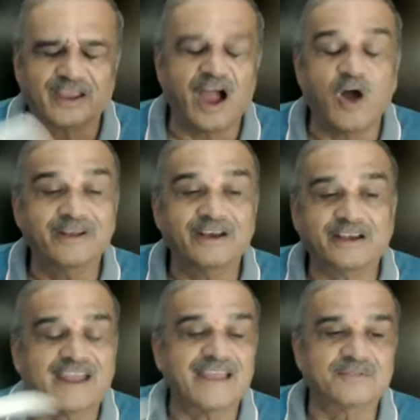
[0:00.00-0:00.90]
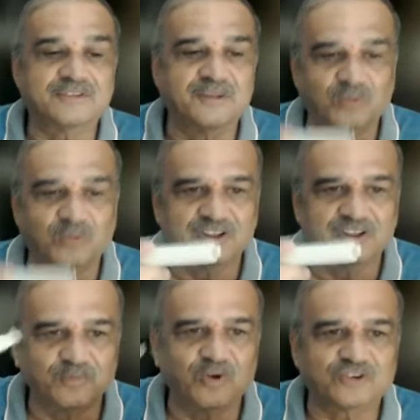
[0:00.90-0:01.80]
How many times
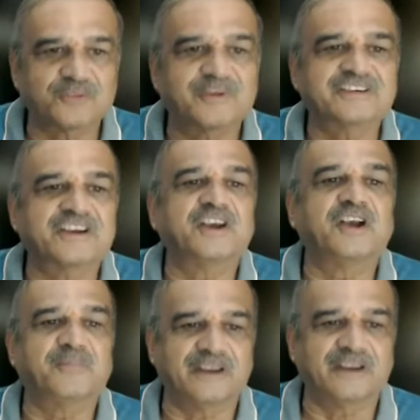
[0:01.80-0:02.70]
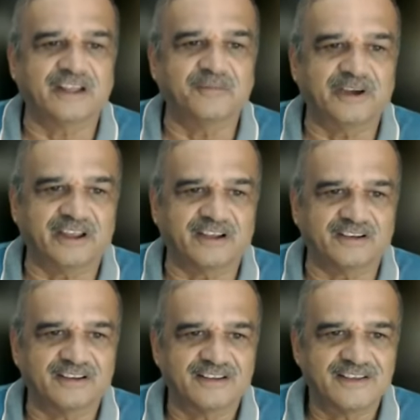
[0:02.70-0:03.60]
this moxibustion treatment can be taken?
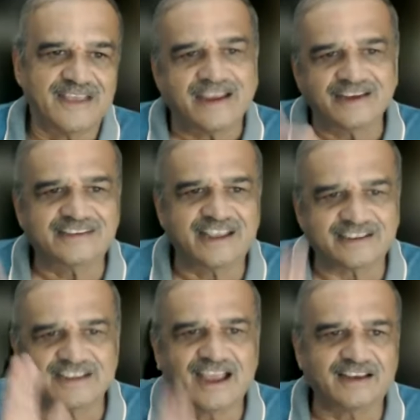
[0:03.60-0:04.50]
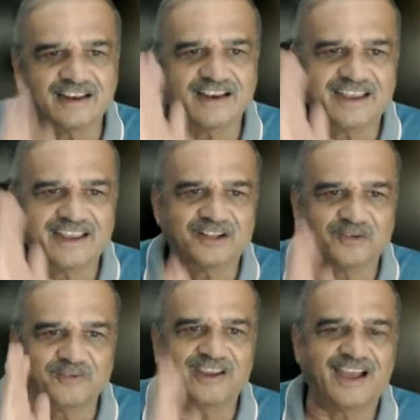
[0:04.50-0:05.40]
It's exactly like the
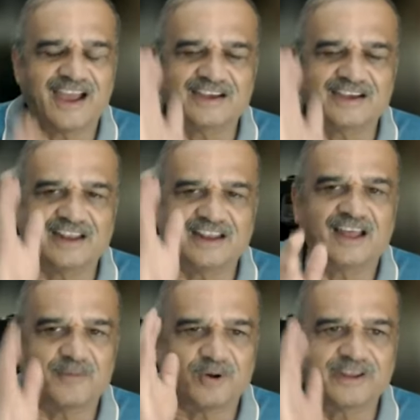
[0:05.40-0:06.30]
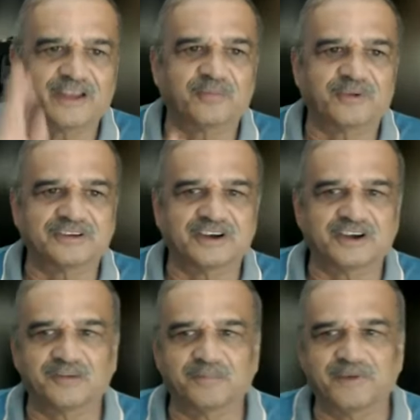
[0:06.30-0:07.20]
way I tell about acupuncture
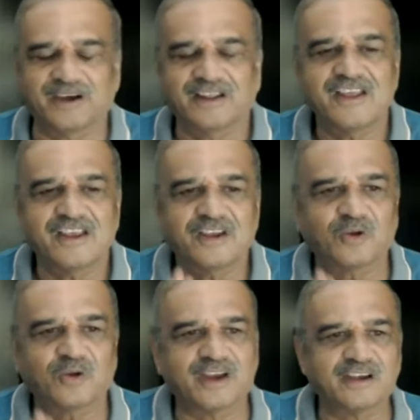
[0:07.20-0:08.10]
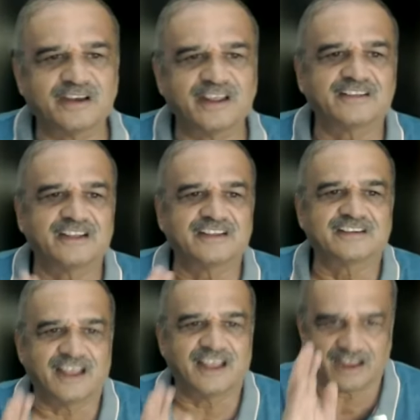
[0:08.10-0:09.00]
treatment. You can take
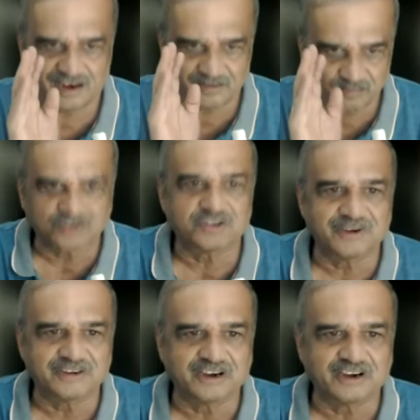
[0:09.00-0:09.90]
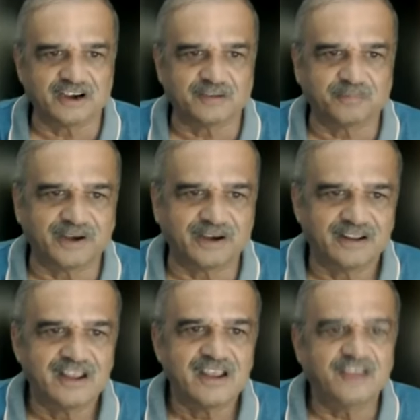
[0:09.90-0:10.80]
this moxibustion
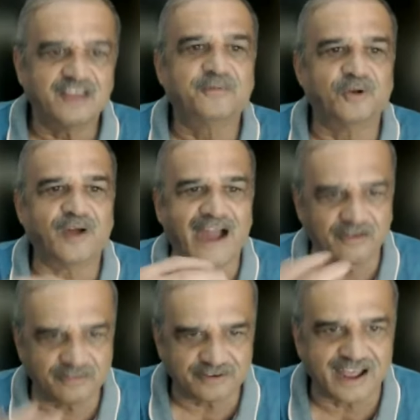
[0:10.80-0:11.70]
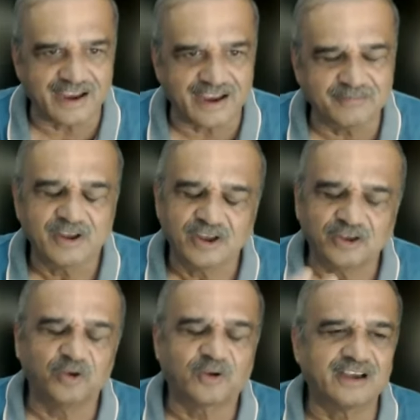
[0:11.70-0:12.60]
treatment if you have time.
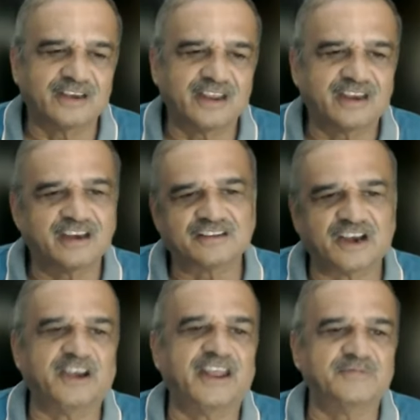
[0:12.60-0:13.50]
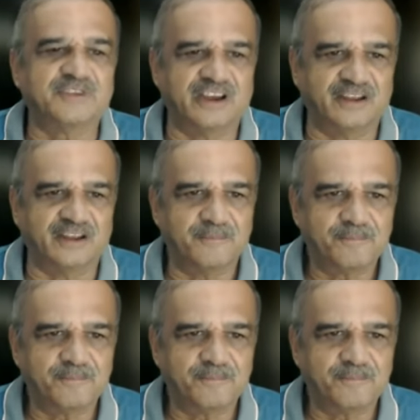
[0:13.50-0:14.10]
You can take it 3 times a day.